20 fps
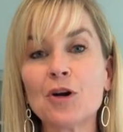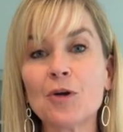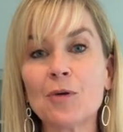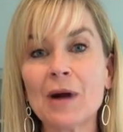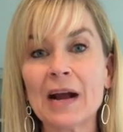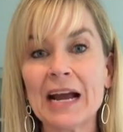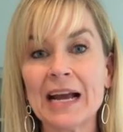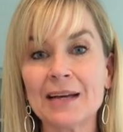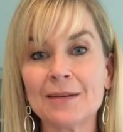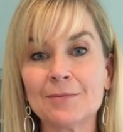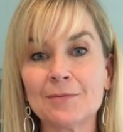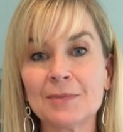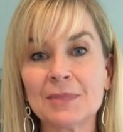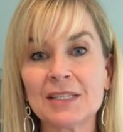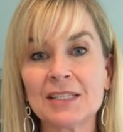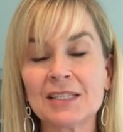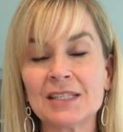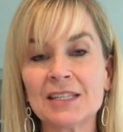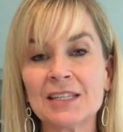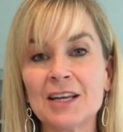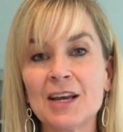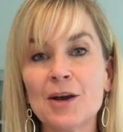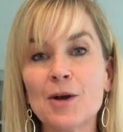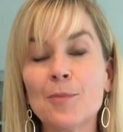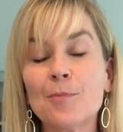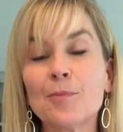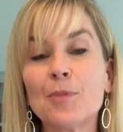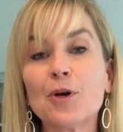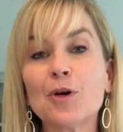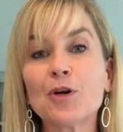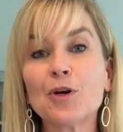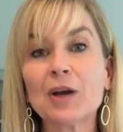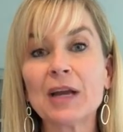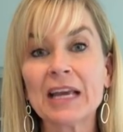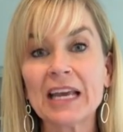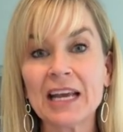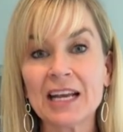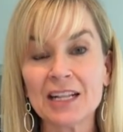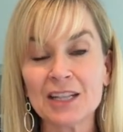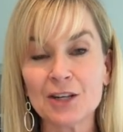grams per
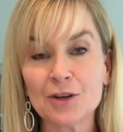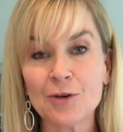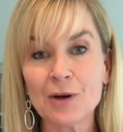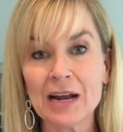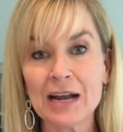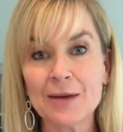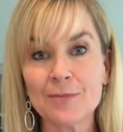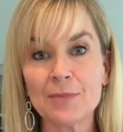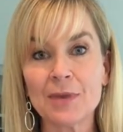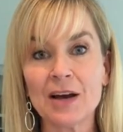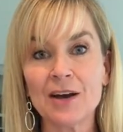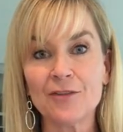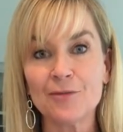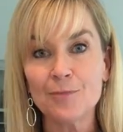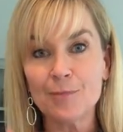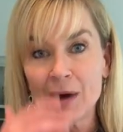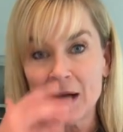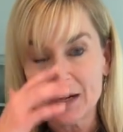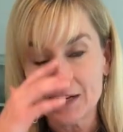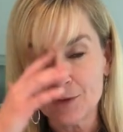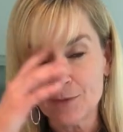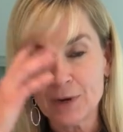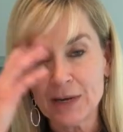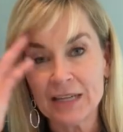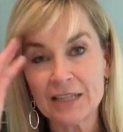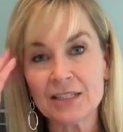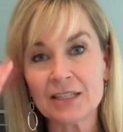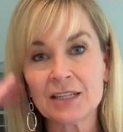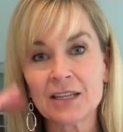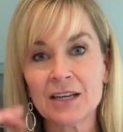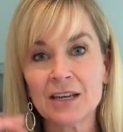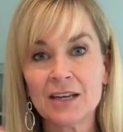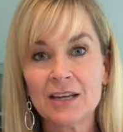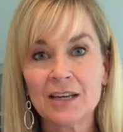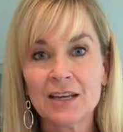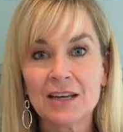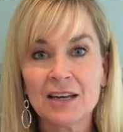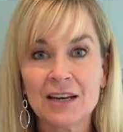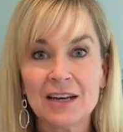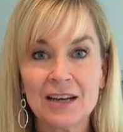kilogram of body weight.
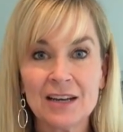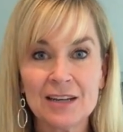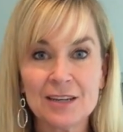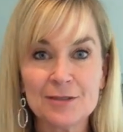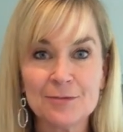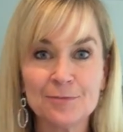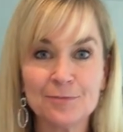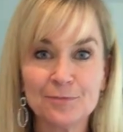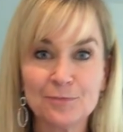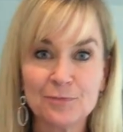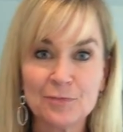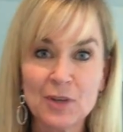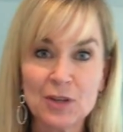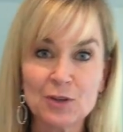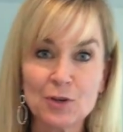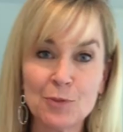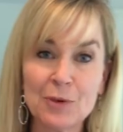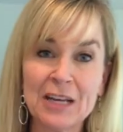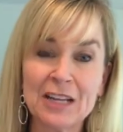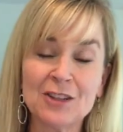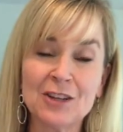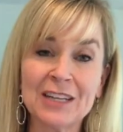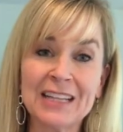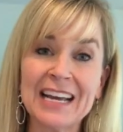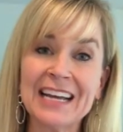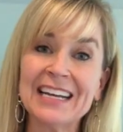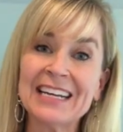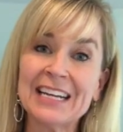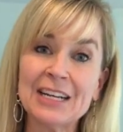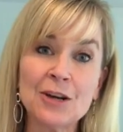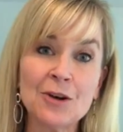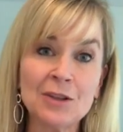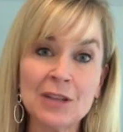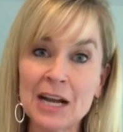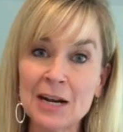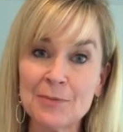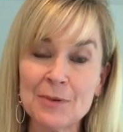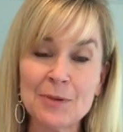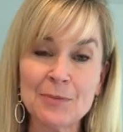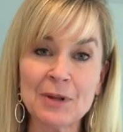So we can look at that. And I know a
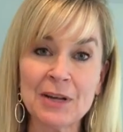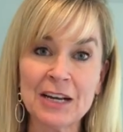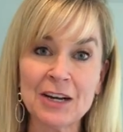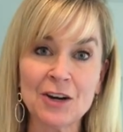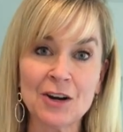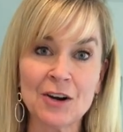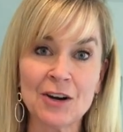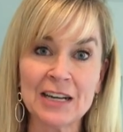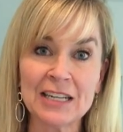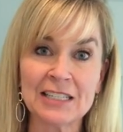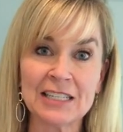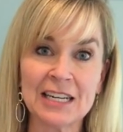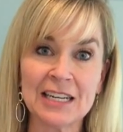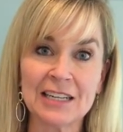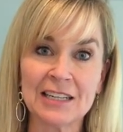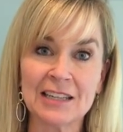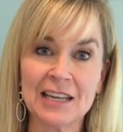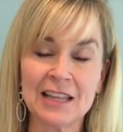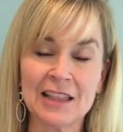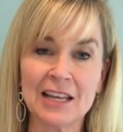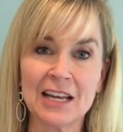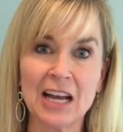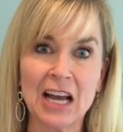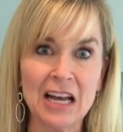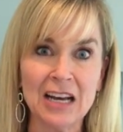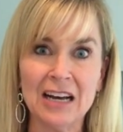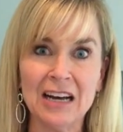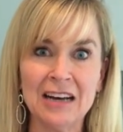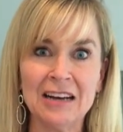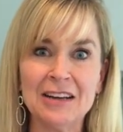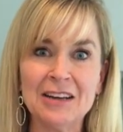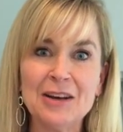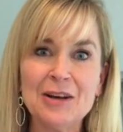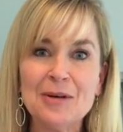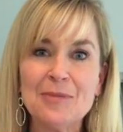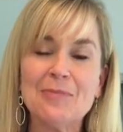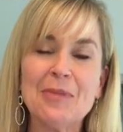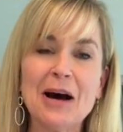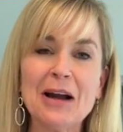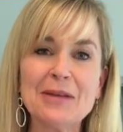lot of people hear creatine and they think,
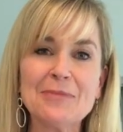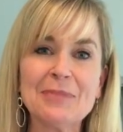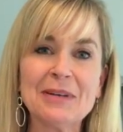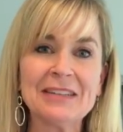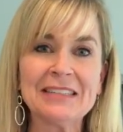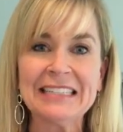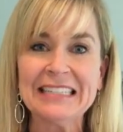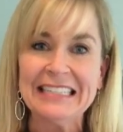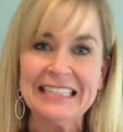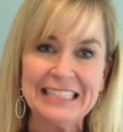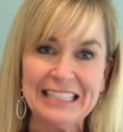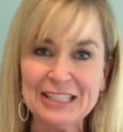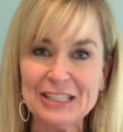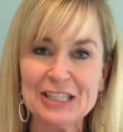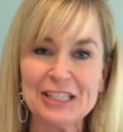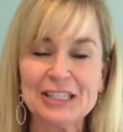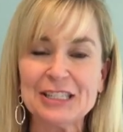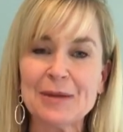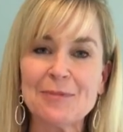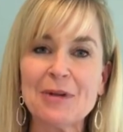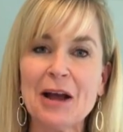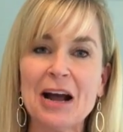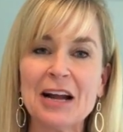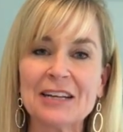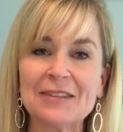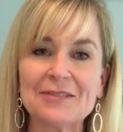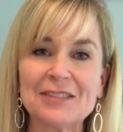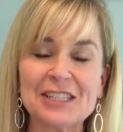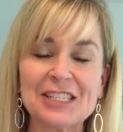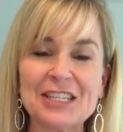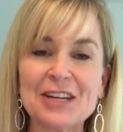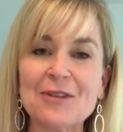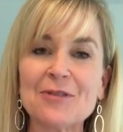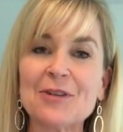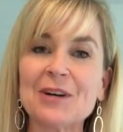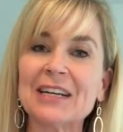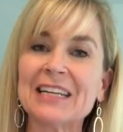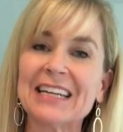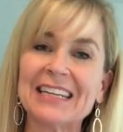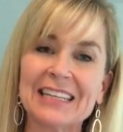bodybuilding and this is some kind of
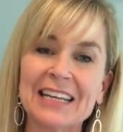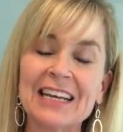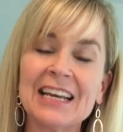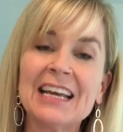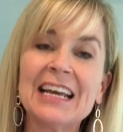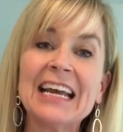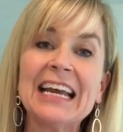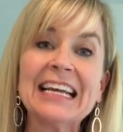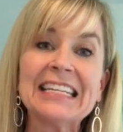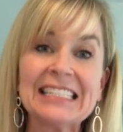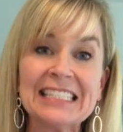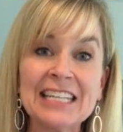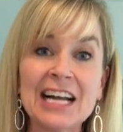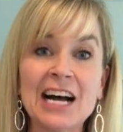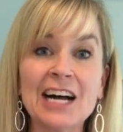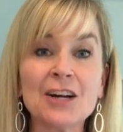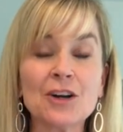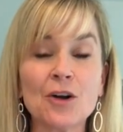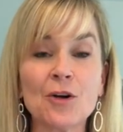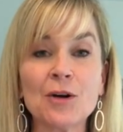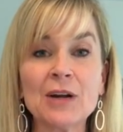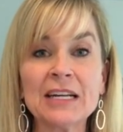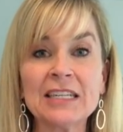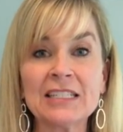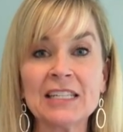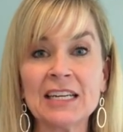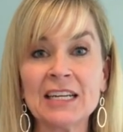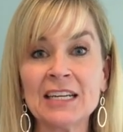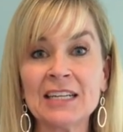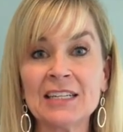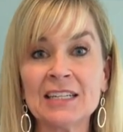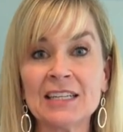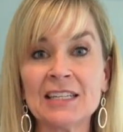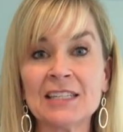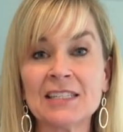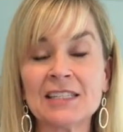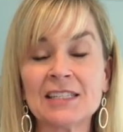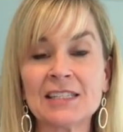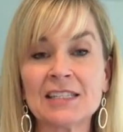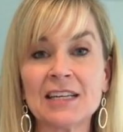steroid. And it's not. Creatine
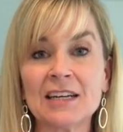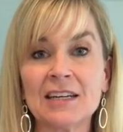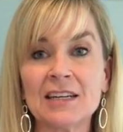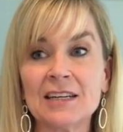is,